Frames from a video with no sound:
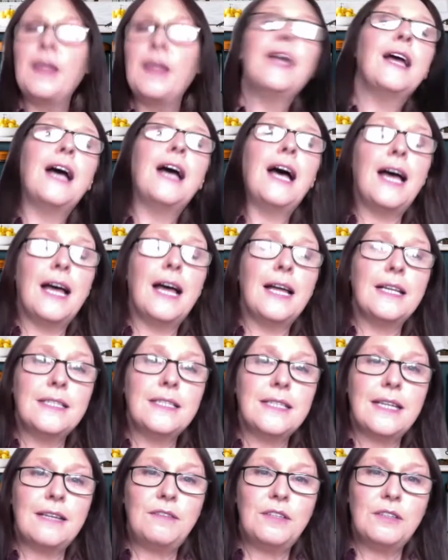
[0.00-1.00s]
And
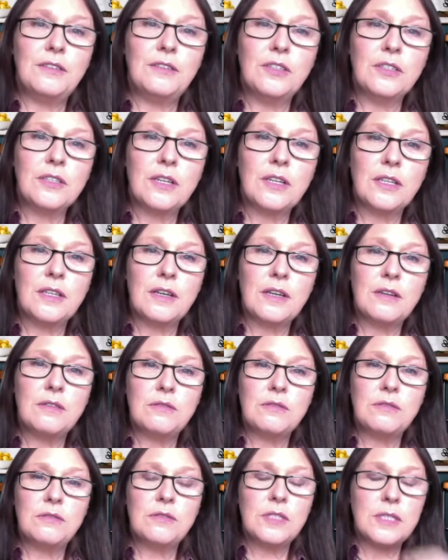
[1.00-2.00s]
if you look on
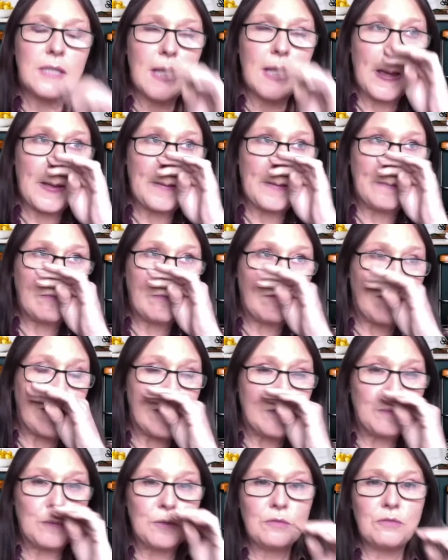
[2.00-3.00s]
those
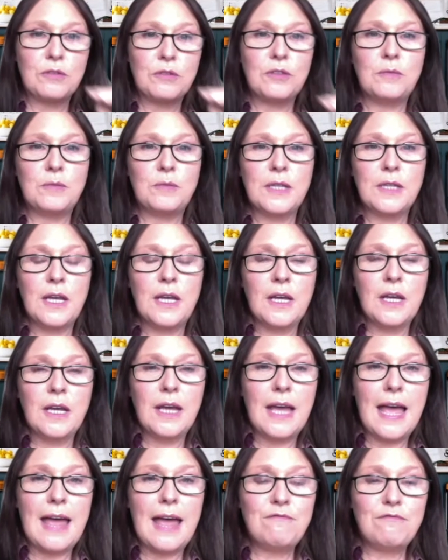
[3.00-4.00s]
Facebook groups,
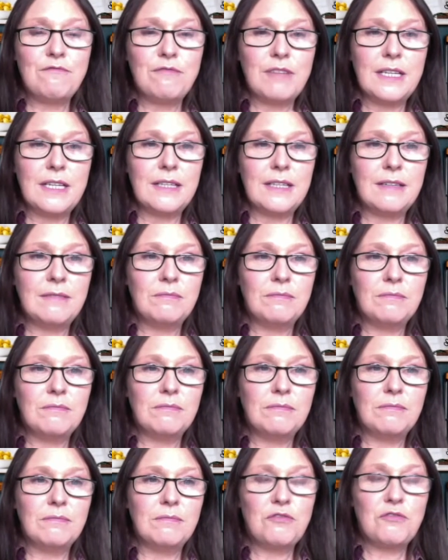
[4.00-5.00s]
every
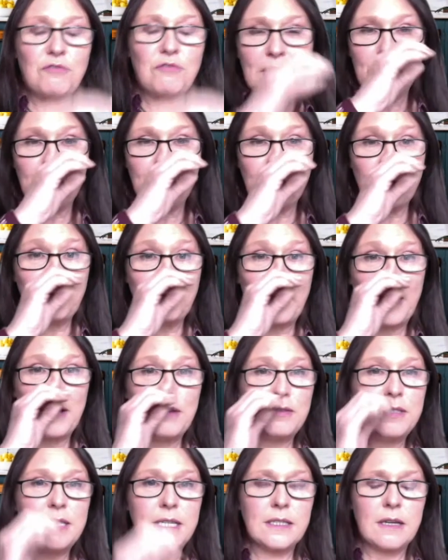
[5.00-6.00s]
3 or 4
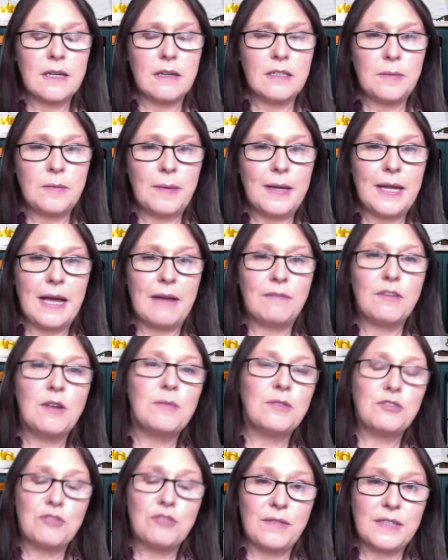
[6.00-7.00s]
posts, it's going to be, I've got
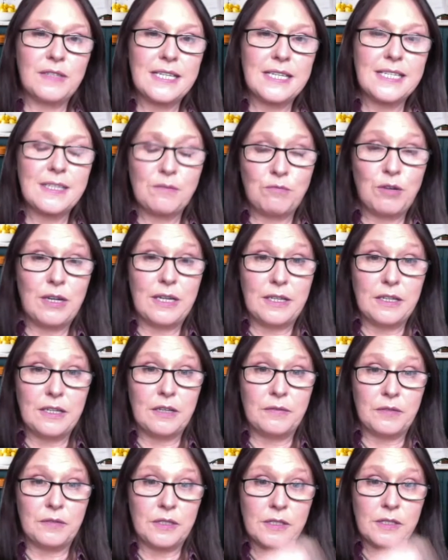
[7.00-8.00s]
my driving test, I'm really
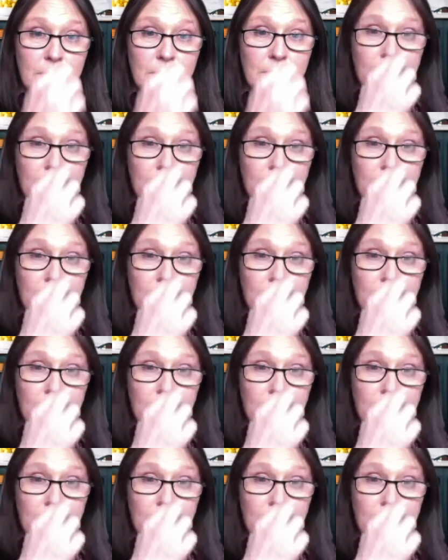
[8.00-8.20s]
nervous.